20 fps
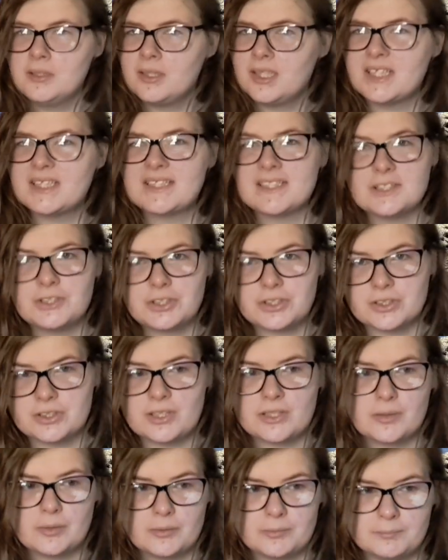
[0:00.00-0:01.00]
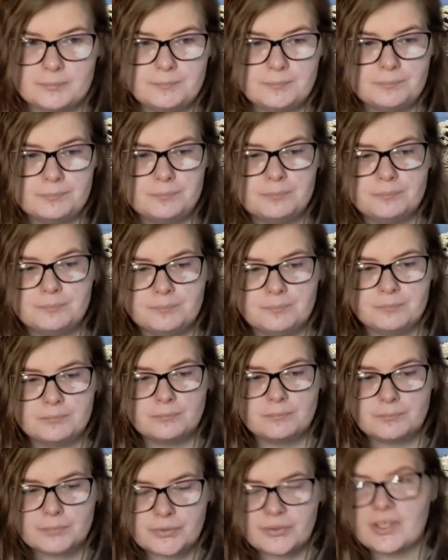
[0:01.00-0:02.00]
essentially the
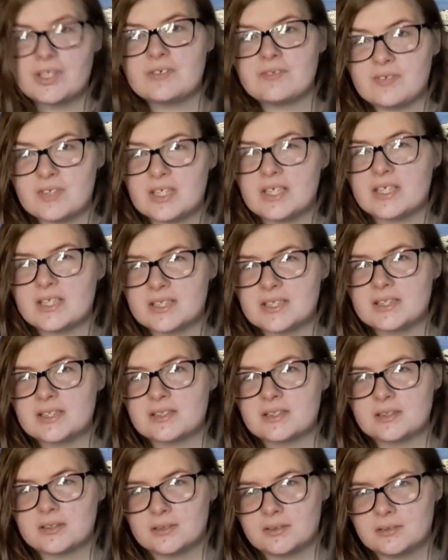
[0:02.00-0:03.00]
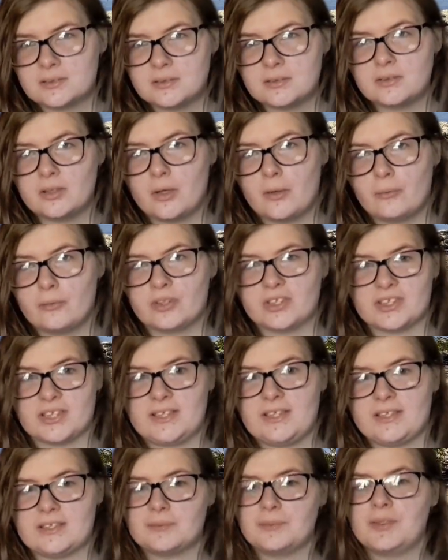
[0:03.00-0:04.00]
previous owners,
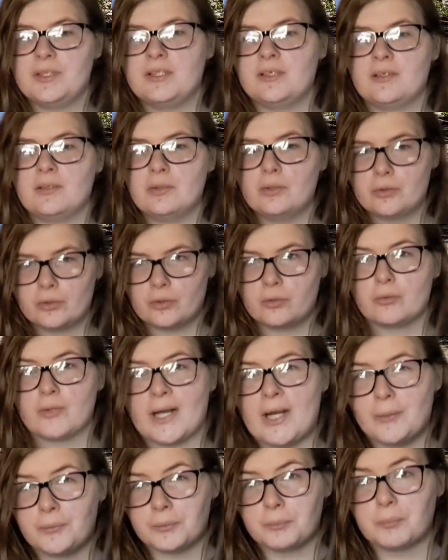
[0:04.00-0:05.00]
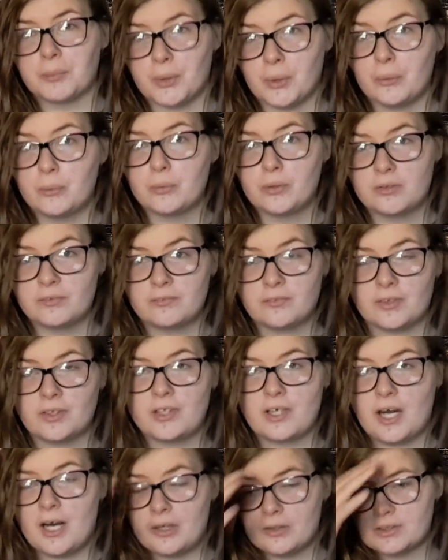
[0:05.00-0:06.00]
like that's when the ground broke for
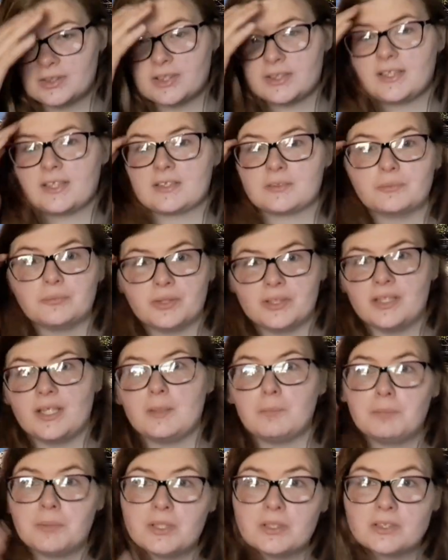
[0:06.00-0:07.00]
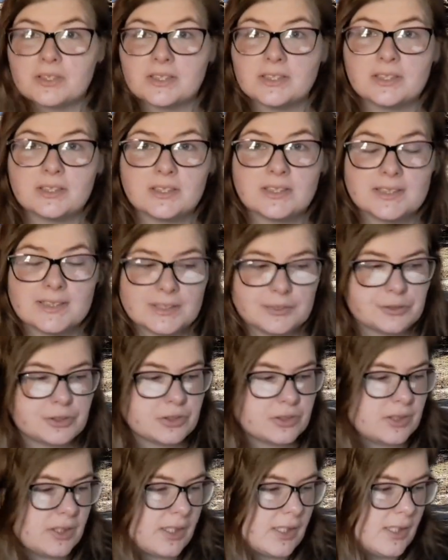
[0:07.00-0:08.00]
their house, like that's when they built it
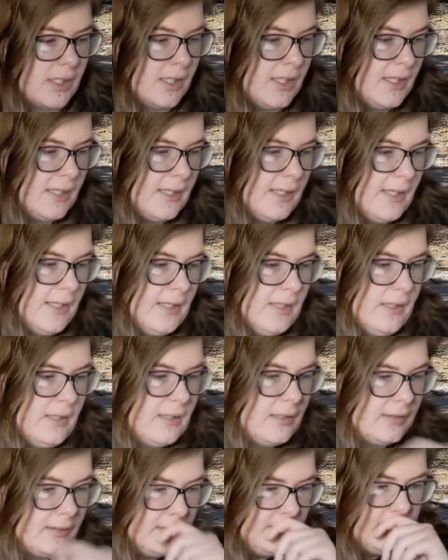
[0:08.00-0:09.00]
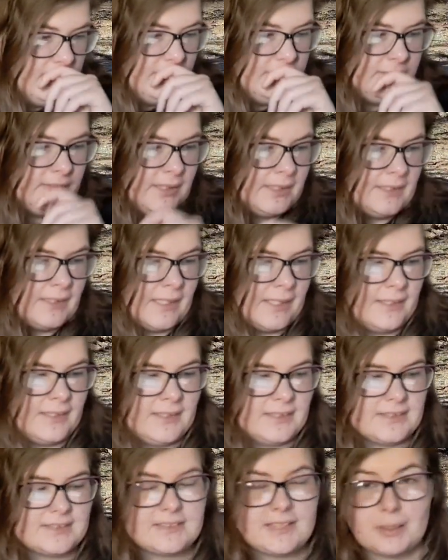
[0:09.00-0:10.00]
essentially. And that
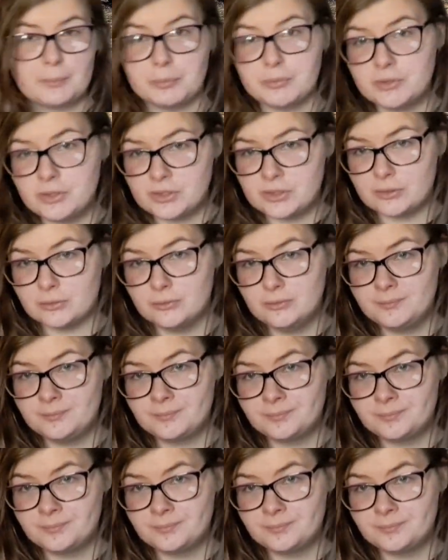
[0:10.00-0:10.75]
is table 2,